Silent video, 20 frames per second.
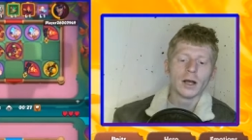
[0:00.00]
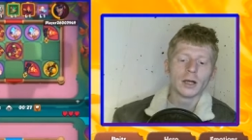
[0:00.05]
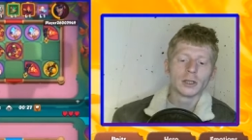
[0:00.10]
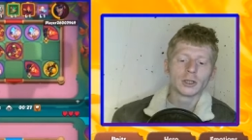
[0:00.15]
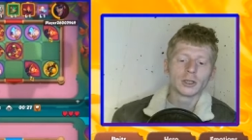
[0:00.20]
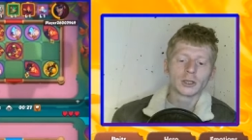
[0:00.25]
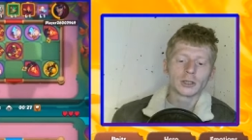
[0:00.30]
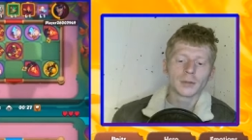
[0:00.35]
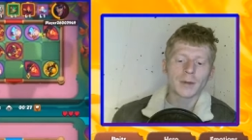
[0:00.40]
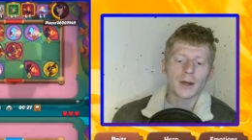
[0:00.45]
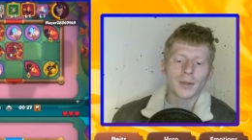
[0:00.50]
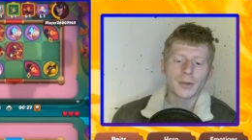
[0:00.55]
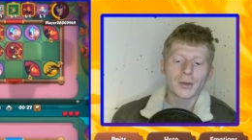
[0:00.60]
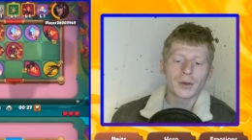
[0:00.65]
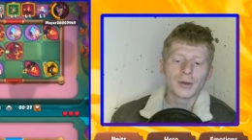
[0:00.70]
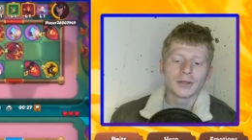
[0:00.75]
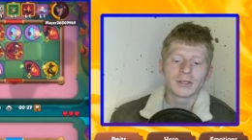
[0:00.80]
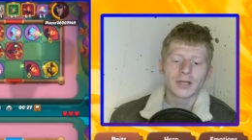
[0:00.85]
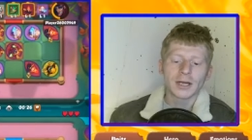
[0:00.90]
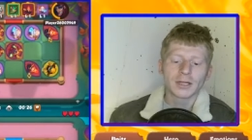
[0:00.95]
Just about
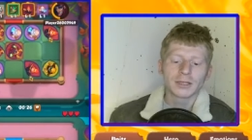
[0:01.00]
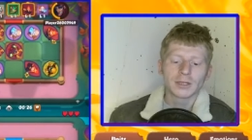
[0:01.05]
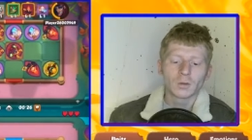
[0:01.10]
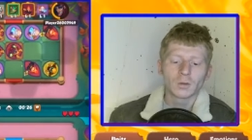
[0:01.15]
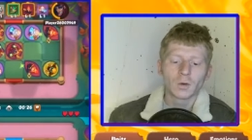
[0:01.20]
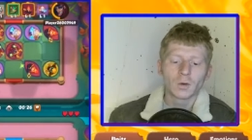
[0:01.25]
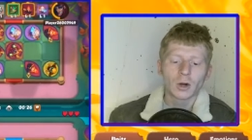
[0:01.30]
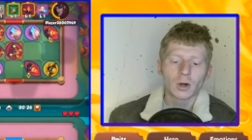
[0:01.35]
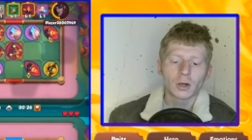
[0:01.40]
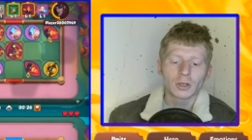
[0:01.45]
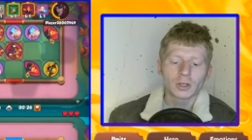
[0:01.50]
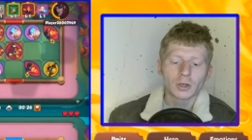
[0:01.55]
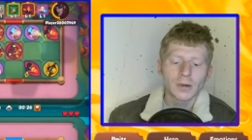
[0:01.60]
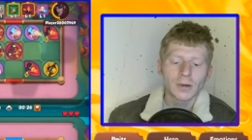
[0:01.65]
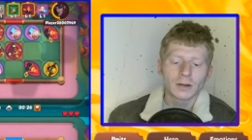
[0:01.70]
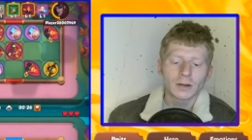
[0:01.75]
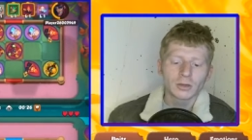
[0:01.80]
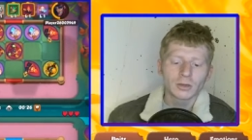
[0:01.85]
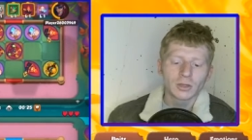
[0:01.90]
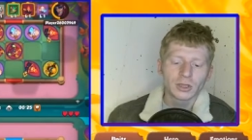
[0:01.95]
thirty seconds to Warlocks coming
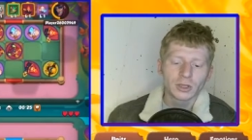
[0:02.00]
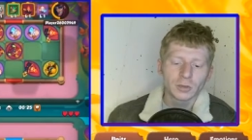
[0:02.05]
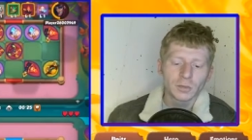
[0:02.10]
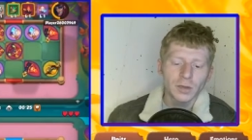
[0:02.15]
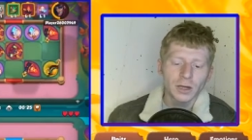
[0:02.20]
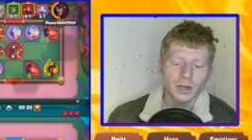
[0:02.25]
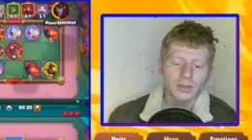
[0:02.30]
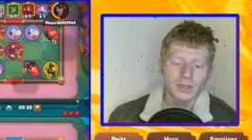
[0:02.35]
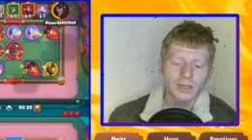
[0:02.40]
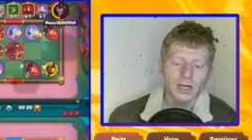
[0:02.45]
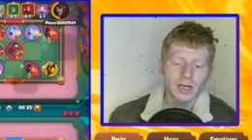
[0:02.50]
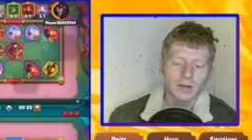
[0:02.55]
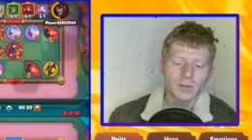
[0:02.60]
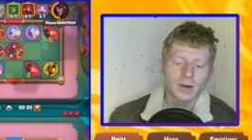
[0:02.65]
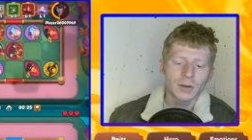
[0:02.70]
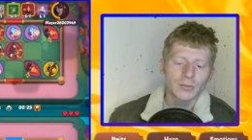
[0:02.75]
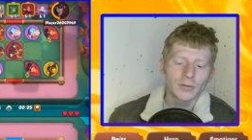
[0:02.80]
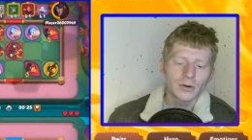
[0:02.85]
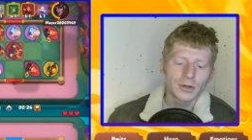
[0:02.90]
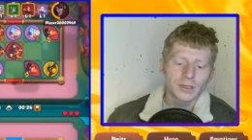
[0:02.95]
out, so we should be able to take them
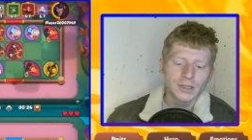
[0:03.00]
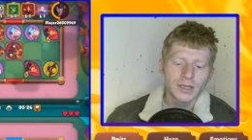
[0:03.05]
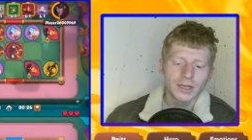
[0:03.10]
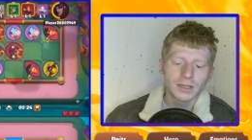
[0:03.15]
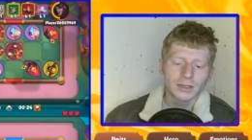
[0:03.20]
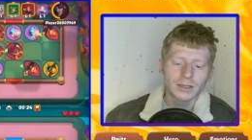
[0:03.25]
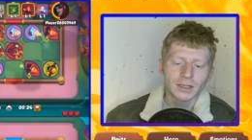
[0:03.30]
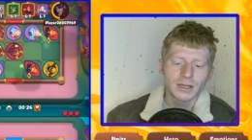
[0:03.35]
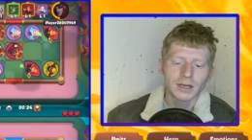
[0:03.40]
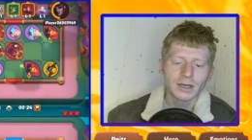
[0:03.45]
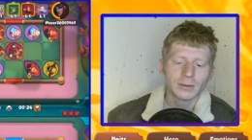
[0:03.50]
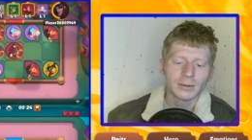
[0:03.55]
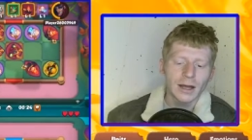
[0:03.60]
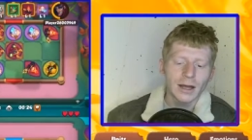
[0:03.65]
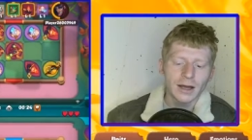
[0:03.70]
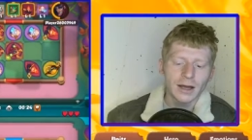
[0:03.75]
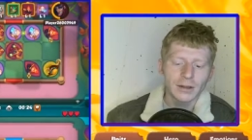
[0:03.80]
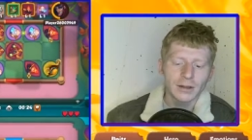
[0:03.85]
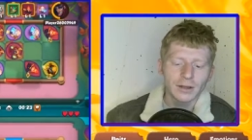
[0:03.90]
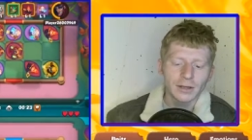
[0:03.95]
out pretty instantly
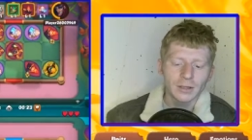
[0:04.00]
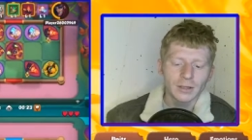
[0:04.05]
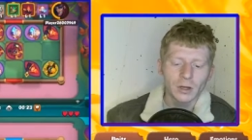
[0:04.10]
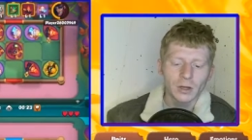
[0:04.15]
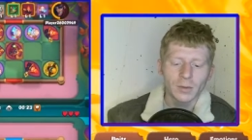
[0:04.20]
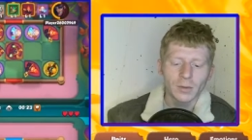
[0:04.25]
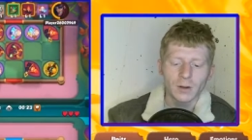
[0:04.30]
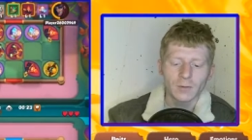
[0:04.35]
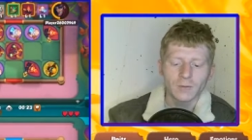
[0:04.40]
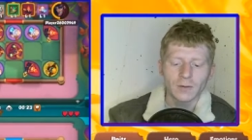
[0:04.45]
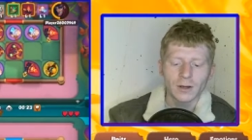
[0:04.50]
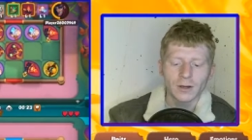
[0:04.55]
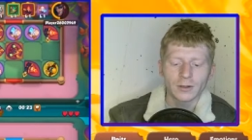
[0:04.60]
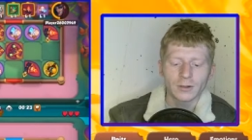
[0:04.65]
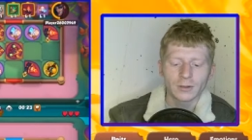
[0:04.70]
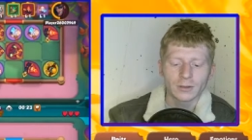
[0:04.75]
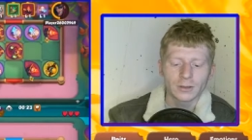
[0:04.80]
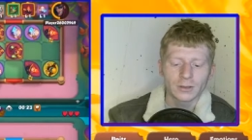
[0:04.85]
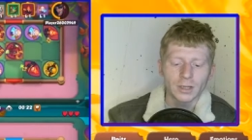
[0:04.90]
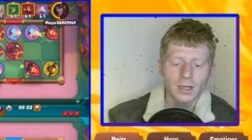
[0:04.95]
without anything coming off on
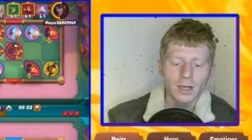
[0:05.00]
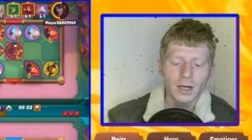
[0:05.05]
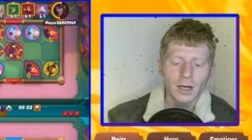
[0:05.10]
us.